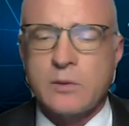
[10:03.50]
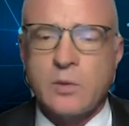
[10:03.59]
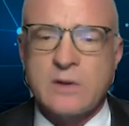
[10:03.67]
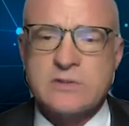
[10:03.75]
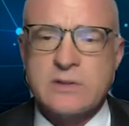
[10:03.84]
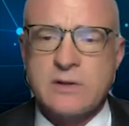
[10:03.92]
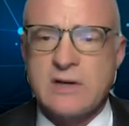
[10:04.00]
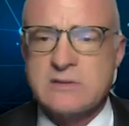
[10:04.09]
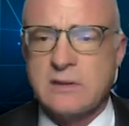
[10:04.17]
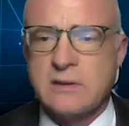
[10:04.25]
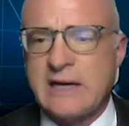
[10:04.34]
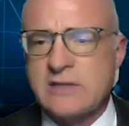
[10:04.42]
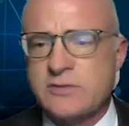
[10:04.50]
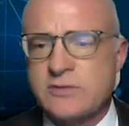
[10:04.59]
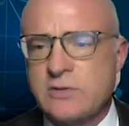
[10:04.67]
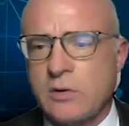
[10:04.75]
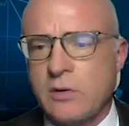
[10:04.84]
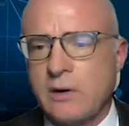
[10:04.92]
surgery as a last
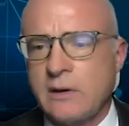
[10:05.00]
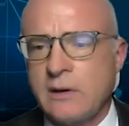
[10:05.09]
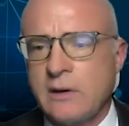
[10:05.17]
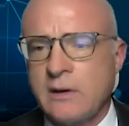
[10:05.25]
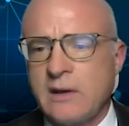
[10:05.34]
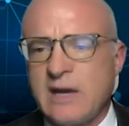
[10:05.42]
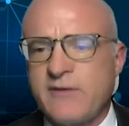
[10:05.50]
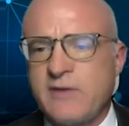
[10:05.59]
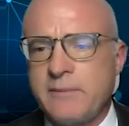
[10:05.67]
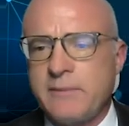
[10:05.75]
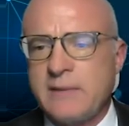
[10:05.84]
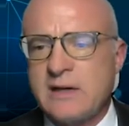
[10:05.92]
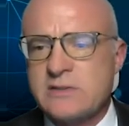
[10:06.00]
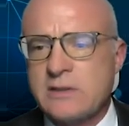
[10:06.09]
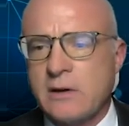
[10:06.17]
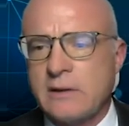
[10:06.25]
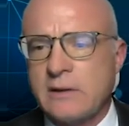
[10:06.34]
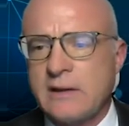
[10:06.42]
resort. If administered
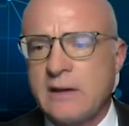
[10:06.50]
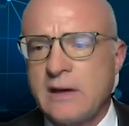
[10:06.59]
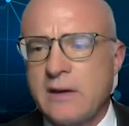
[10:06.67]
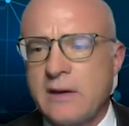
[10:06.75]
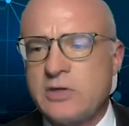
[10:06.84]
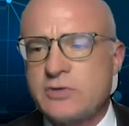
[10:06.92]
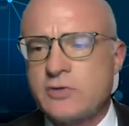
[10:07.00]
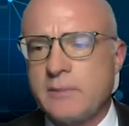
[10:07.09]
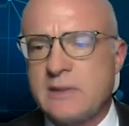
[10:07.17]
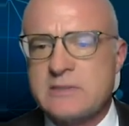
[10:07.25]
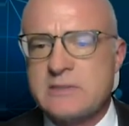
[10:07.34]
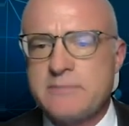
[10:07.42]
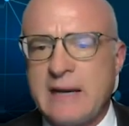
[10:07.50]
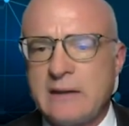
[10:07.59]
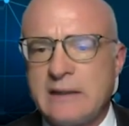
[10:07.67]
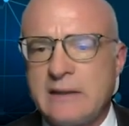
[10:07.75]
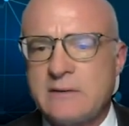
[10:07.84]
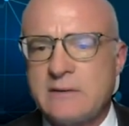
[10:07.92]
early, these treatments may
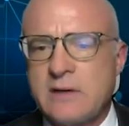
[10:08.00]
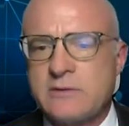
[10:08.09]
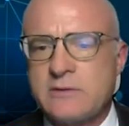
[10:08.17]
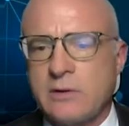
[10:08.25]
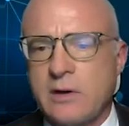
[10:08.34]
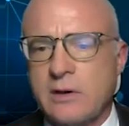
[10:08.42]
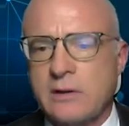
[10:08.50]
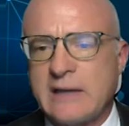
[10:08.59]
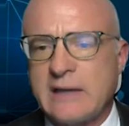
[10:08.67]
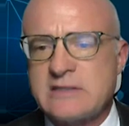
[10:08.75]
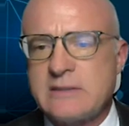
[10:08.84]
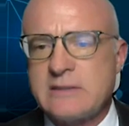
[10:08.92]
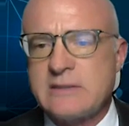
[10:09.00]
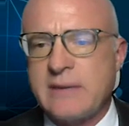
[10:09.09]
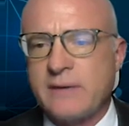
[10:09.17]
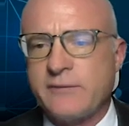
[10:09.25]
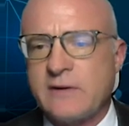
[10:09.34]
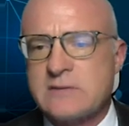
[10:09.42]
lead to longer lasting
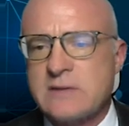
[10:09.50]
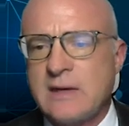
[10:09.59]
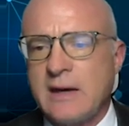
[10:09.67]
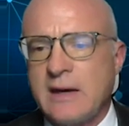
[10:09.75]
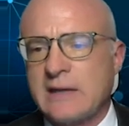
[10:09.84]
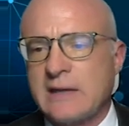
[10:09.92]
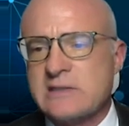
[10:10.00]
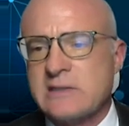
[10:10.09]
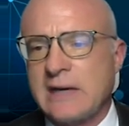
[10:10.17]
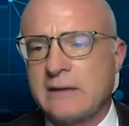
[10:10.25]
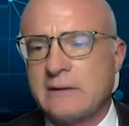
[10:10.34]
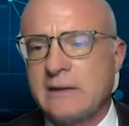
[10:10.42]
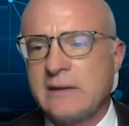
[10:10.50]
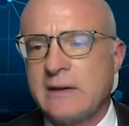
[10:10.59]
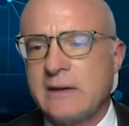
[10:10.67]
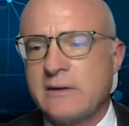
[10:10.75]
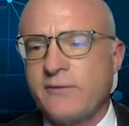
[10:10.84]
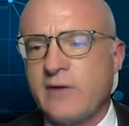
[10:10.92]
benefits and less likely
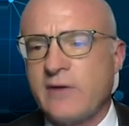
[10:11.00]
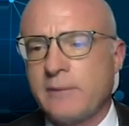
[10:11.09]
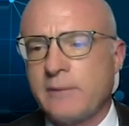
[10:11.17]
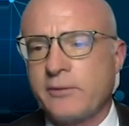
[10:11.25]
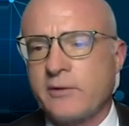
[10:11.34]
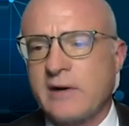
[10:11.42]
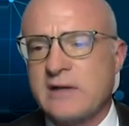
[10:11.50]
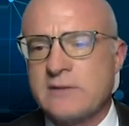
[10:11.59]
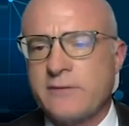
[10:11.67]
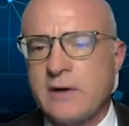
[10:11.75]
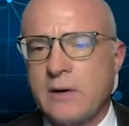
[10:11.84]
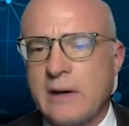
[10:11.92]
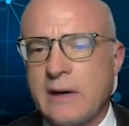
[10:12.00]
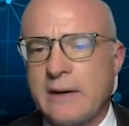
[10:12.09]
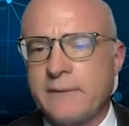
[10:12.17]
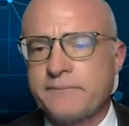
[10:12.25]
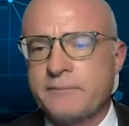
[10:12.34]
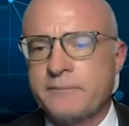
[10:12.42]
developing progressive OA.
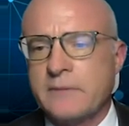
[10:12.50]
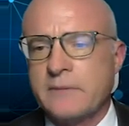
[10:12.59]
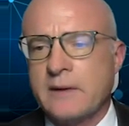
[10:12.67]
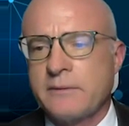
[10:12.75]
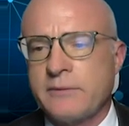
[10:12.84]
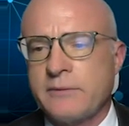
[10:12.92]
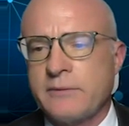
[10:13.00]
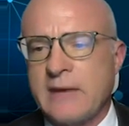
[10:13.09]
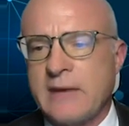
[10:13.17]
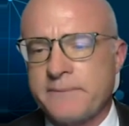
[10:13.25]
Thank you.